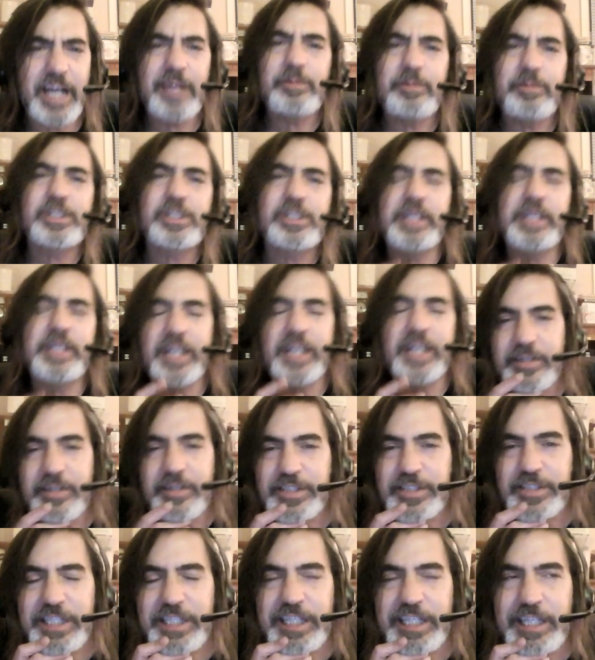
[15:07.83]
know what you mean. Now,
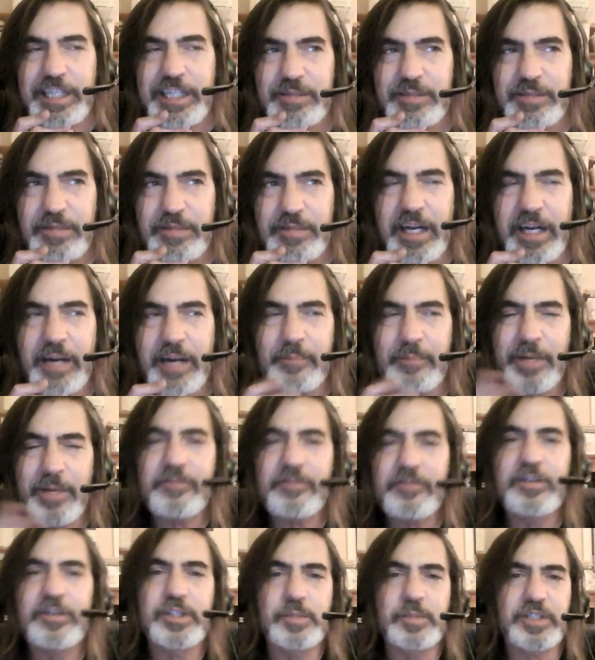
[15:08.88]
there's my
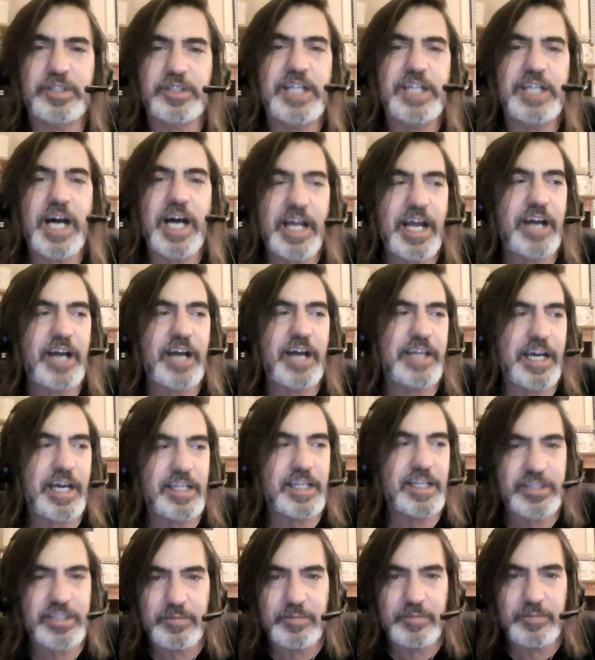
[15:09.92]
first book's not out yet.
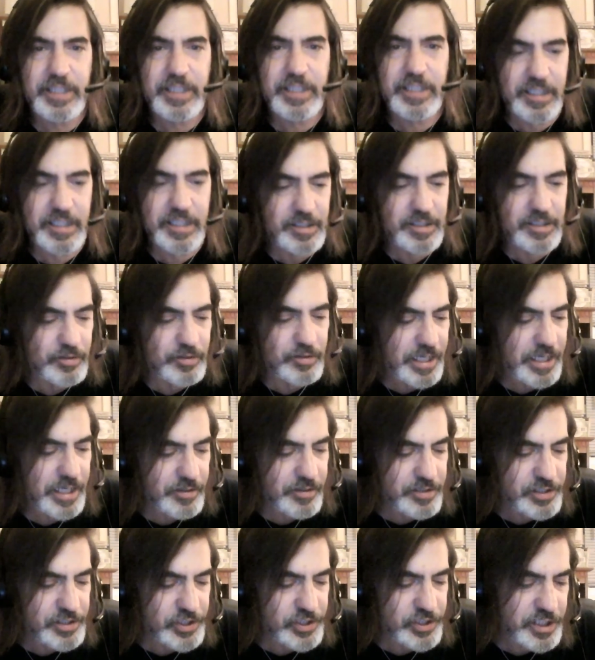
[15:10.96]
It's going to be like a little
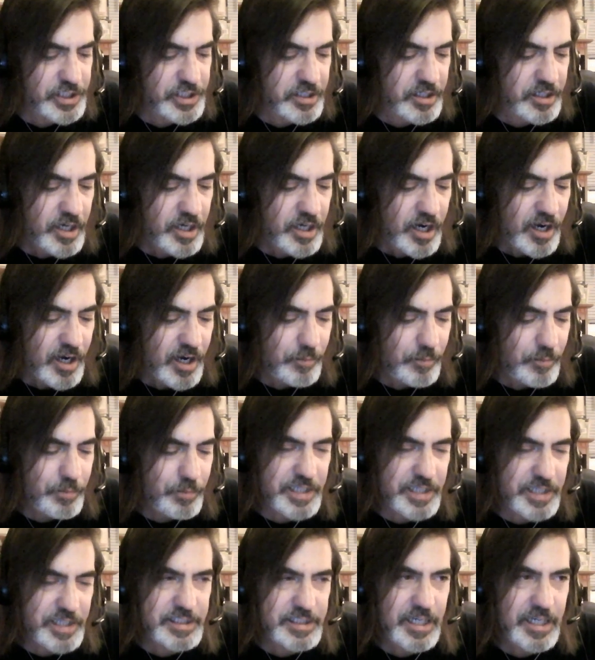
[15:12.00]
later this year.
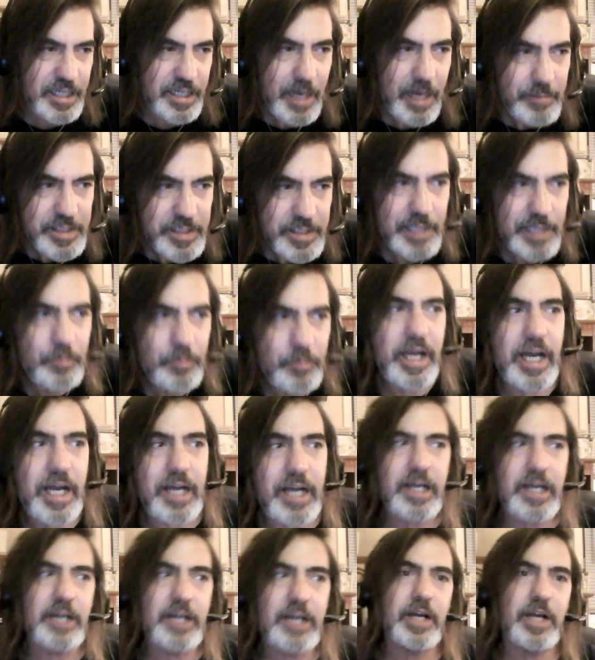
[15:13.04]
But I'm the same way.
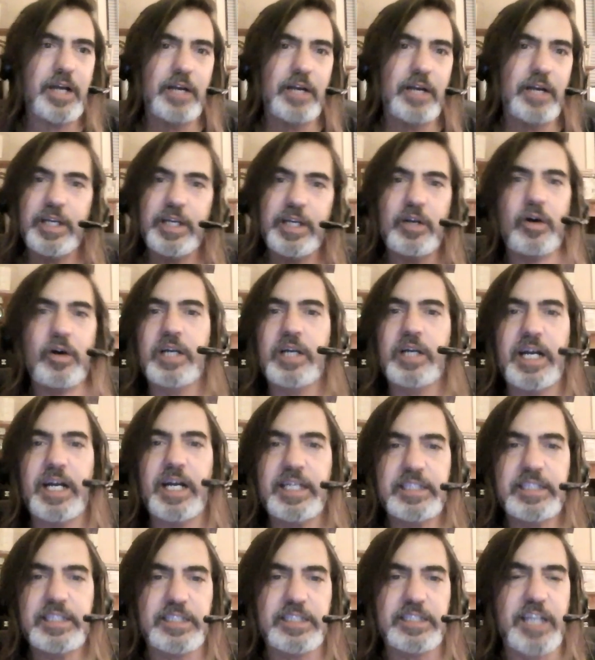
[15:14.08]
I read all
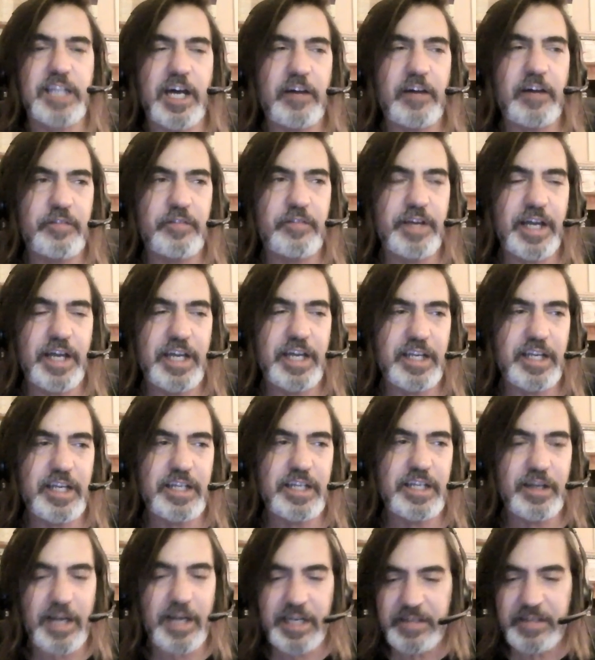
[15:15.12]
kinds of stuff, and
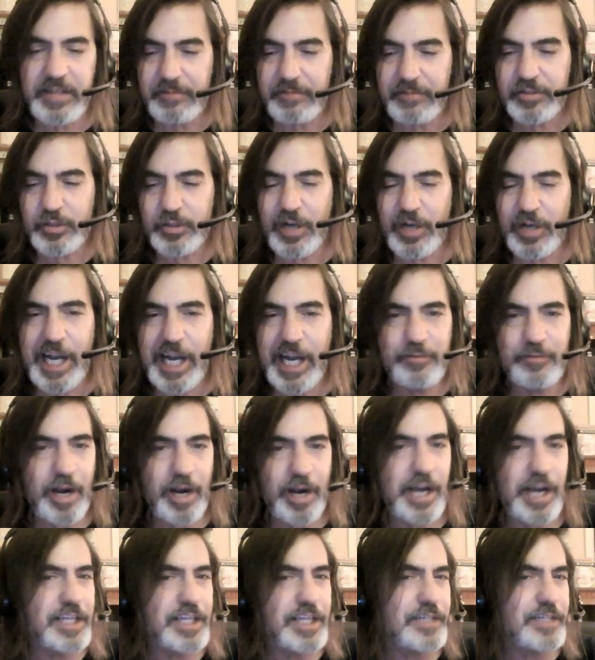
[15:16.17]
I've tried
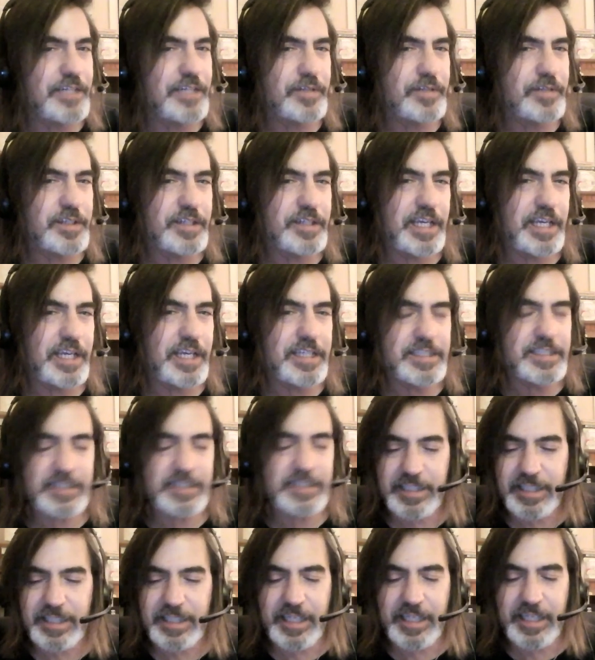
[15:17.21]
writing different things,
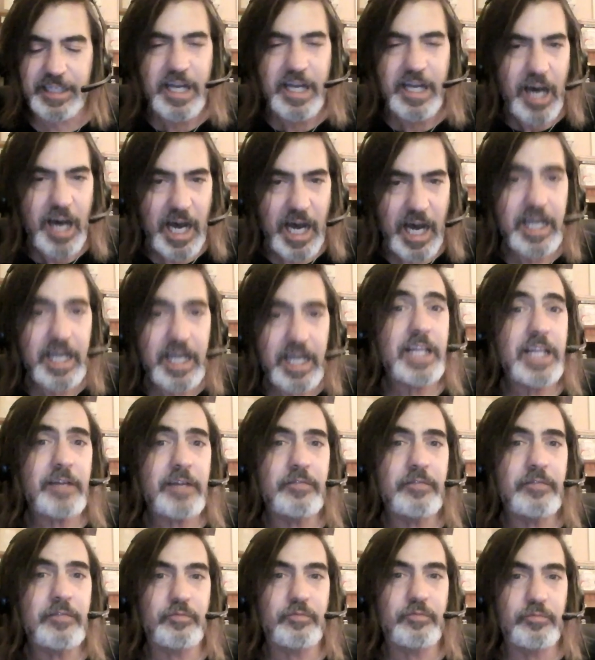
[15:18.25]
and like I
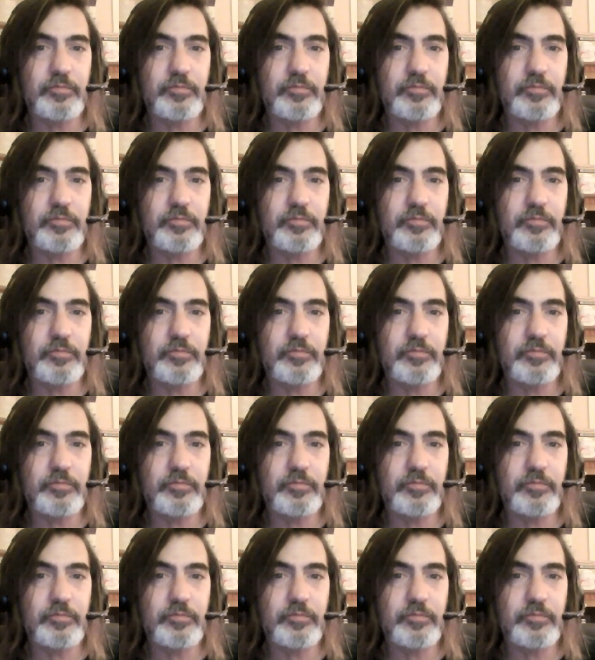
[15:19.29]
love